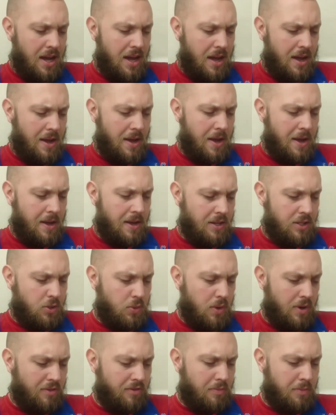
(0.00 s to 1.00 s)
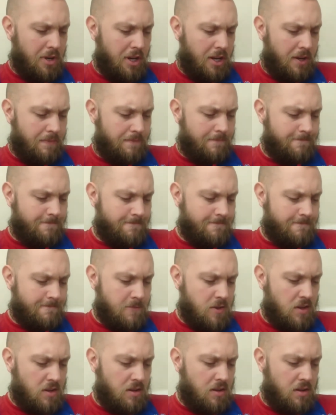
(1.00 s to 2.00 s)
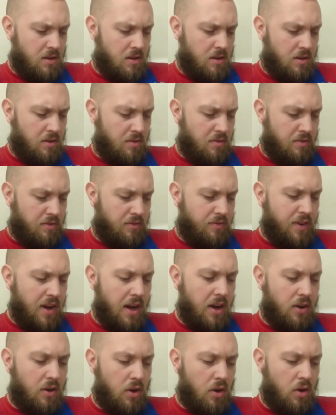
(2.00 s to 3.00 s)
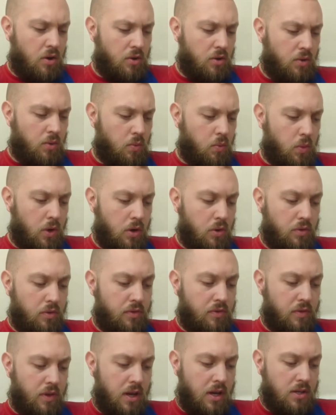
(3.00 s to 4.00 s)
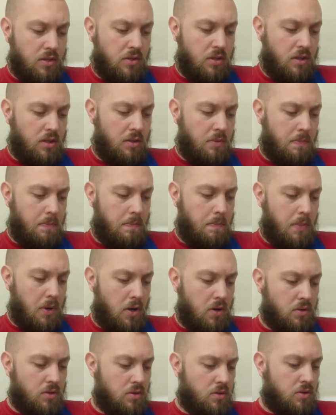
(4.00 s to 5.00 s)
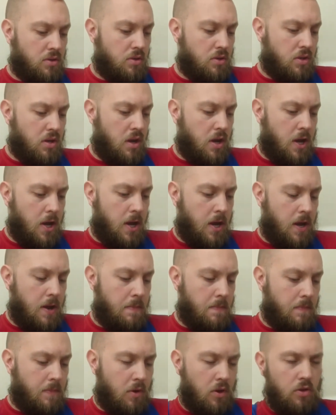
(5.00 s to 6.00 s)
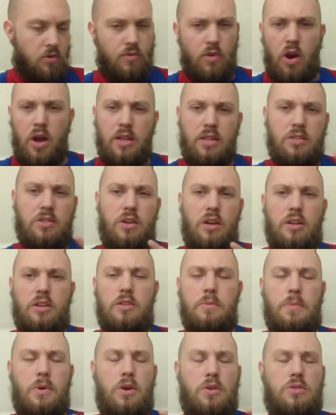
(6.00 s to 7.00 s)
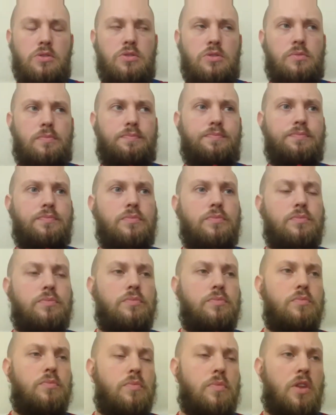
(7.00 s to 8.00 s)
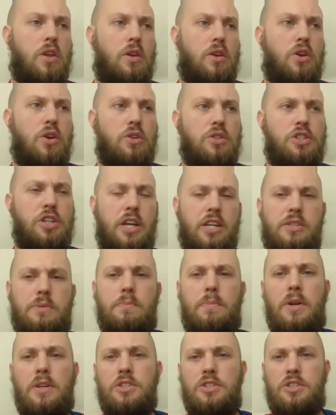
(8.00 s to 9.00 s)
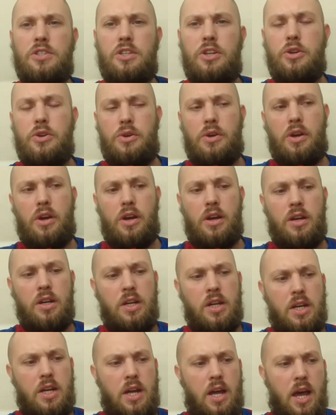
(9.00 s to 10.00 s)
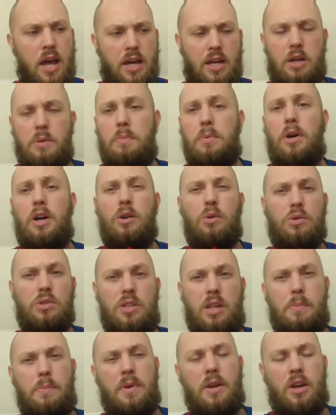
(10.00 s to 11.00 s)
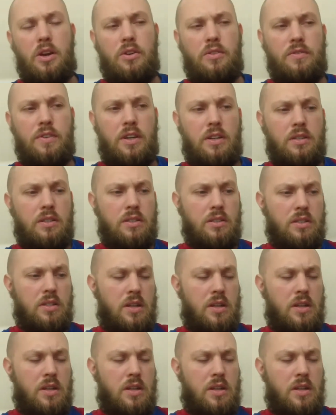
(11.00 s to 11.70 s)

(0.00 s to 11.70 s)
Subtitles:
attempt. 12th minute, foul on Wilf outside the box, on the right hand side of the box. You got Jason punching Luca and Kabayo stepping over,